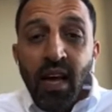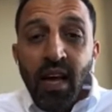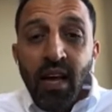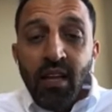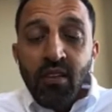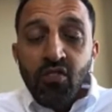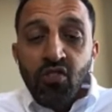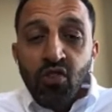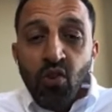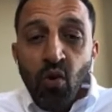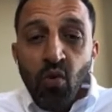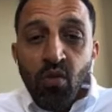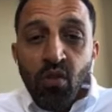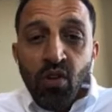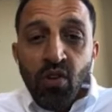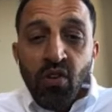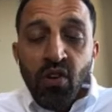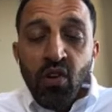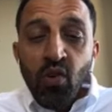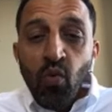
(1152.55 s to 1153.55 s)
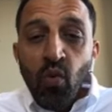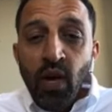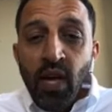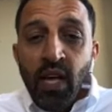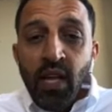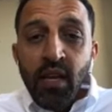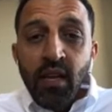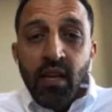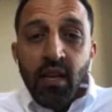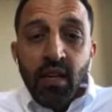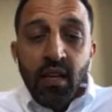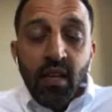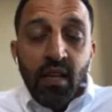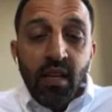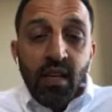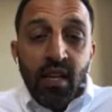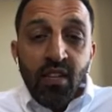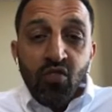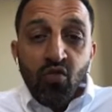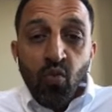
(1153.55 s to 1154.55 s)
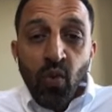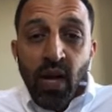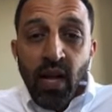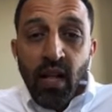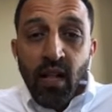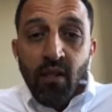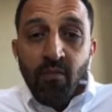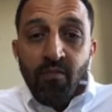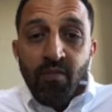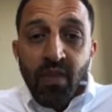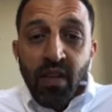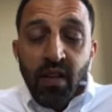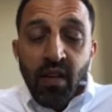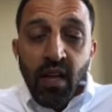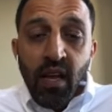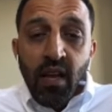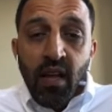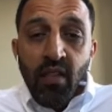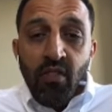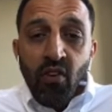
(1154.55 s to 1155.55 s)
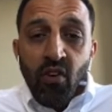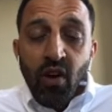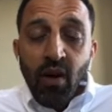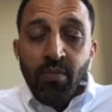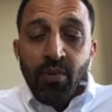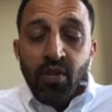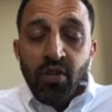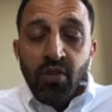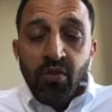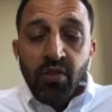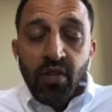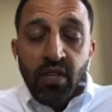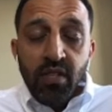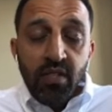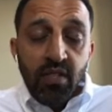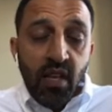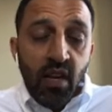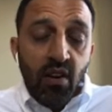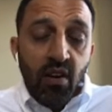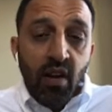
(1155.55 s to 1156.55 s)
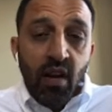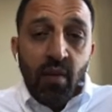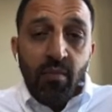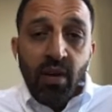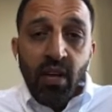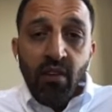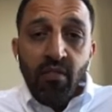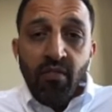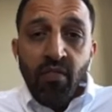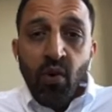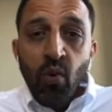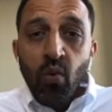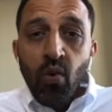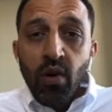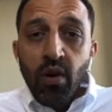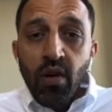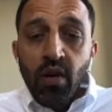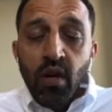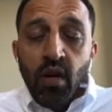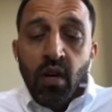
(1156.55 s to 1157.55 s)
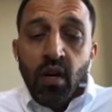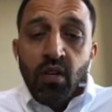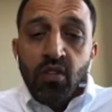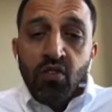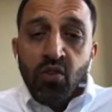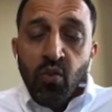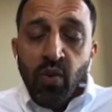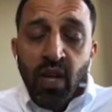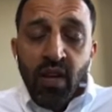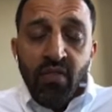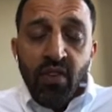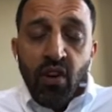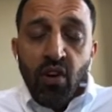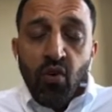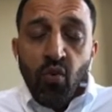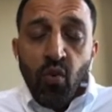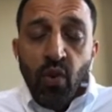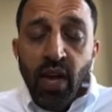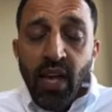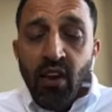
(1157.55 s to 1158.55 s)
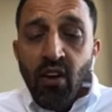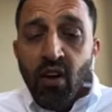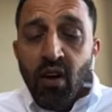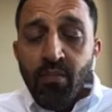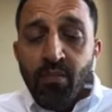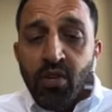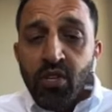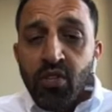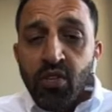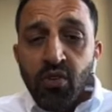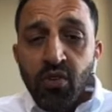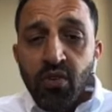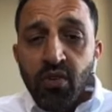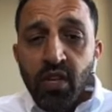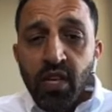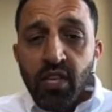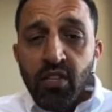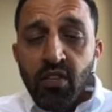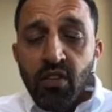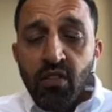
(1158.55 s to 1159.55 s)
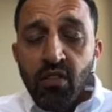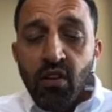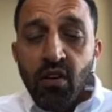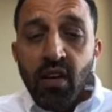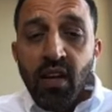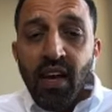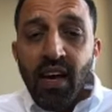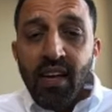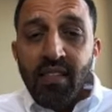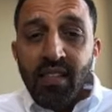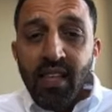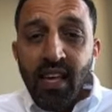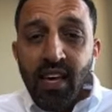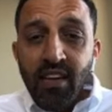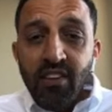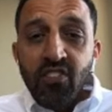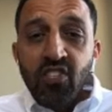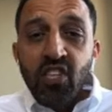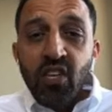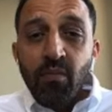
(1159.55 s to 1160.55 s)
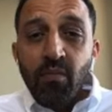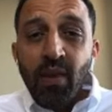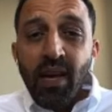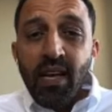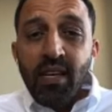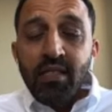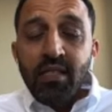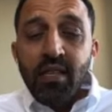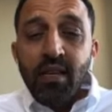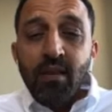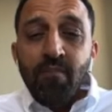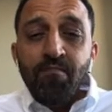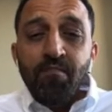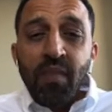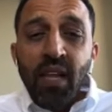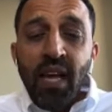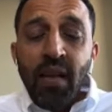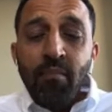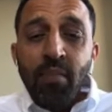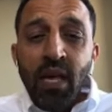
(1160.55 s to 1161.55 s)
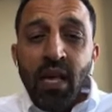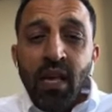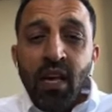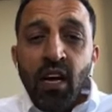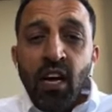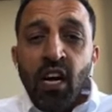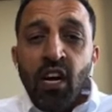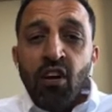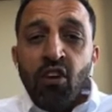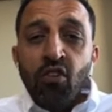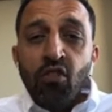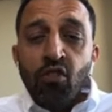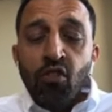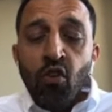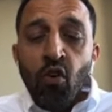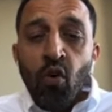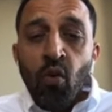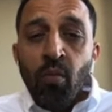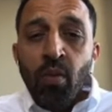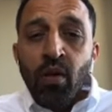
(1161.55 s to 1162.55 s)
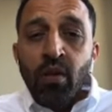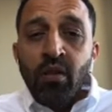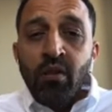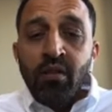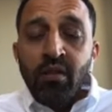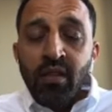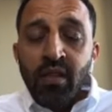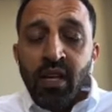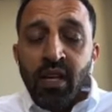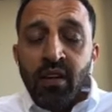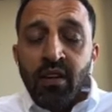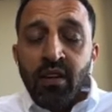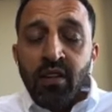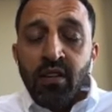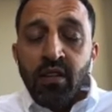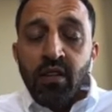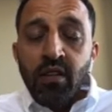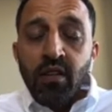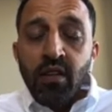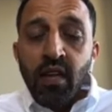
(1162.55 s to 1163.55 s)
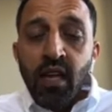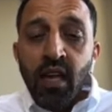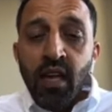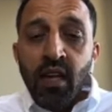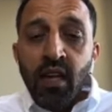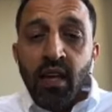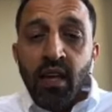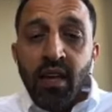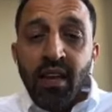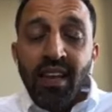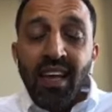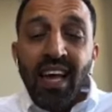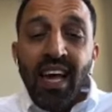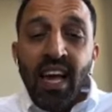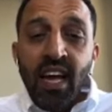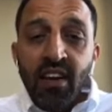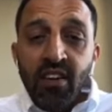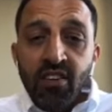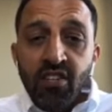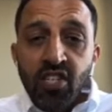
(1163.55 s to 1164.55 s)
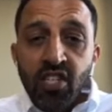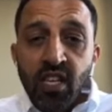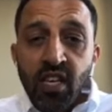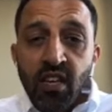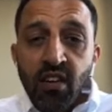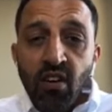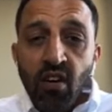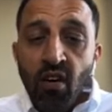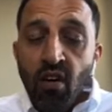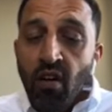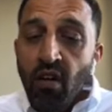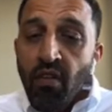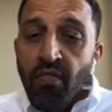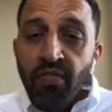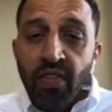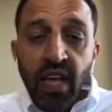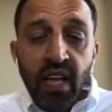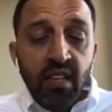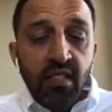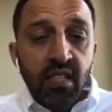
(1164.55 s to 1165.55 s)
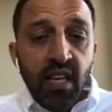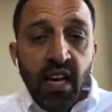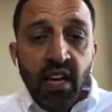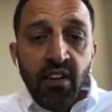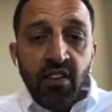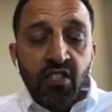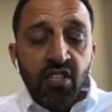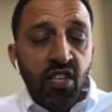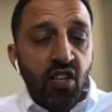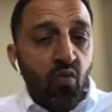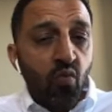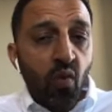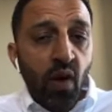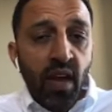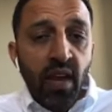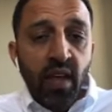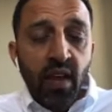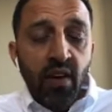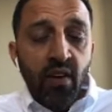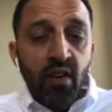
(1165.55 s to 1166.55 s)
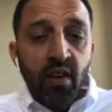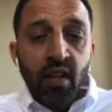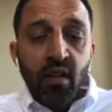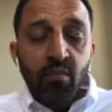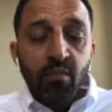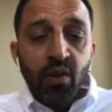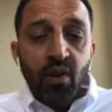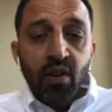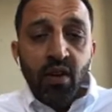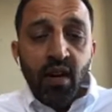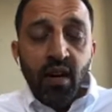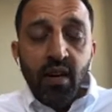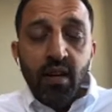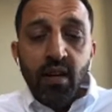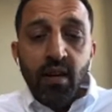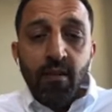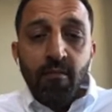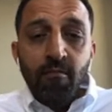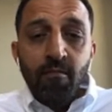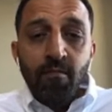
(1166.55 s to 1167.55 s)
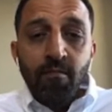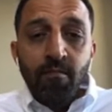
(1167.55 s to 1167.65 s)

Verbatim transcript: and solar and wind as well, and other opportunities that are coming forward. So we have a great opportunity to look at the energy mix and be a global leader in energy, all things energy right here in Alberta,